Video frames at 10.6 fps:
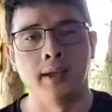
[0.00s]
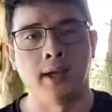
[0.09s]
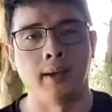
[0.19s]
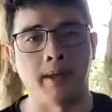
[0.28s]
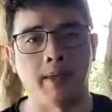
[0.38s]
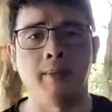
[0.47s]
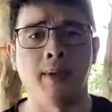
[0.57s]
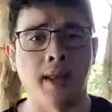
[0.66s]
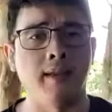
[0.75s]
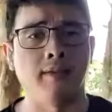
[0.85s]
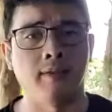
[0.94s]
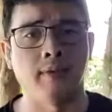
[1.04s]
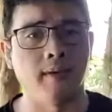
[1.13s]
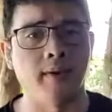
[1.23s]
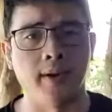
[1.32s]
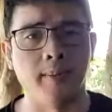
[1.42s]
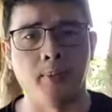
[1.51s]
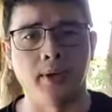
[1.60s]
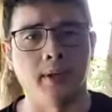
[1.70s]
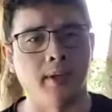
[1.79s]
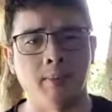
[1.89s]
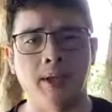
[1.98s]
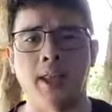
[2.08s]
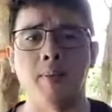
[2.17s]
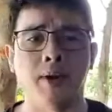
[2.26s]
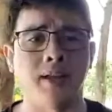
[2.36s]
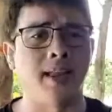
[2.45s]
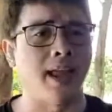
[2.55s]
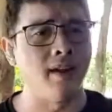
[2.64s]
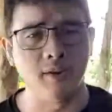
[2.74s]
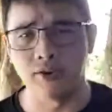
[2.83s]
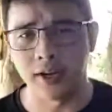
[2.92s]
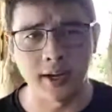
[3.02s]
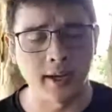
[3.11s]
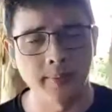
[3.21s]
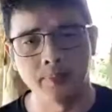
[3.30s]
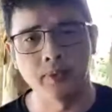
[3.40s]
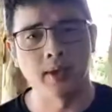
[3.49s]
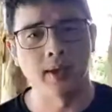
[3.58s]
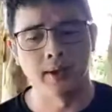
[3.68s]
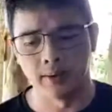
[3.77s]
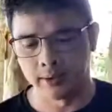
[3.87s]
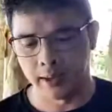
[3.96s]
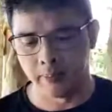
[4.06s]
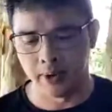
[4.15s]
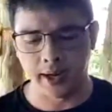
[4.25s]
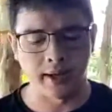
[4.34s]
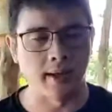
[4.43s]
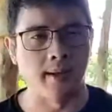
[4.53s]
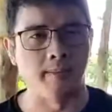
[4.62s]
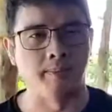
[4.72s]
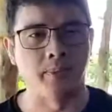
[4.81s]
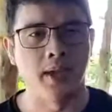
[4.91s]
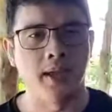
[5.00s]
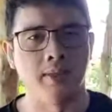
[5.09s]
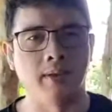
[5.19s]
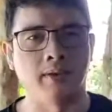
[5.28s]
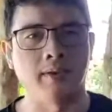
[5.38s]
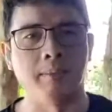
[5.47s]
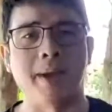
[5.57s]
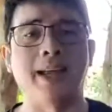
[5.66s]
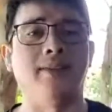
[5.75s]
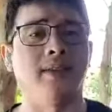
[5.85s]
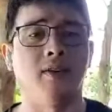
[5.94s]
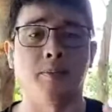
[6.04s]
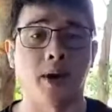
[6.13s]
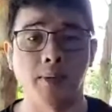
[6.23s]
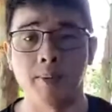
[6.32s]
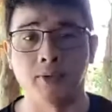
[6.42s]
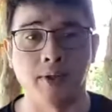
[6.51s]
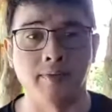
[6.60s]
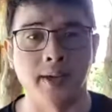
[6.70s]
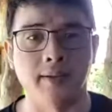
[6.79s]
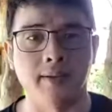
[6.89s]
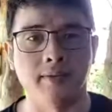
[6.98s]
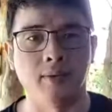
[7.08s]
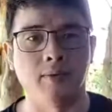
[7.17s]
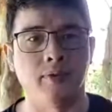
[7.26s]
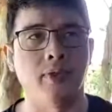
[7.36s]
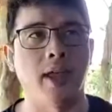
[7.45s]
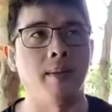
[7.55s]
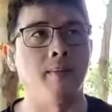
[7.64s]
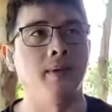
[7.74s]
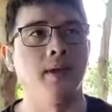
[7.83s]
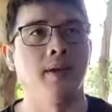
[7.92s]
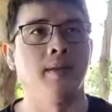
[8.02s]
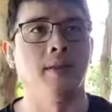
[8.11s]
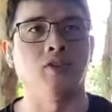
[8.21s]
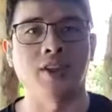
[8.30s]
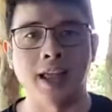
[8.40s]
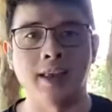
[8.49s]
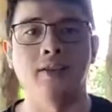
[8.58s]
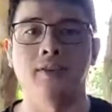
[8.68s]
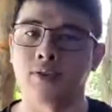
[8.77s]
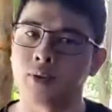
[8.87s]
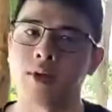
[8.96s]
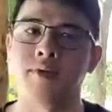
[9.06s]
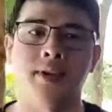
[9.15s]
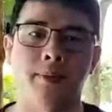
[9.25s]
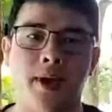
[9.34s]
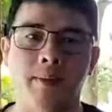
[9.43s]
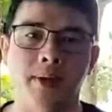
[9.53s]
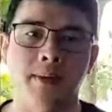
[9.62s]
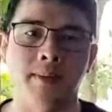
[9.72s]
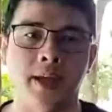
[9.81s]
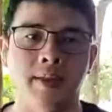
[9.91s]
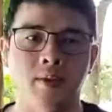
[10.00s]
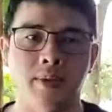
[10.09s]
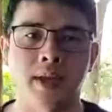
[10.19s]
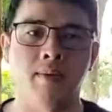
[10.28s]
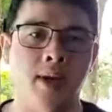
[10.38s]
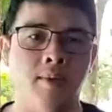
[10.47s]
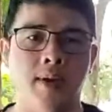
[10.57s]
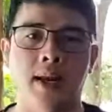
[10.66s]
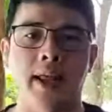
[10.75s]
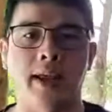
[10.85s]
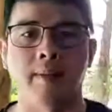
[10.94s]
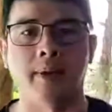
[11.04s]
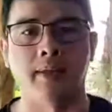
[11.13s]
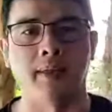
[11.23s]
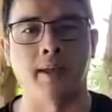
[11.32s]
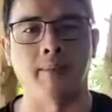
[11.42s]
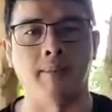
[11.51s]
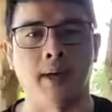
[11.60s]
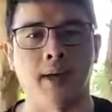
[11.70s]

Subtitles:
I think millennials are very, very important. I mean, they bring in the energy, they bring in this mindset of problem solving. So for them, the challenge is solving the problem, and that's what I really, really like about them.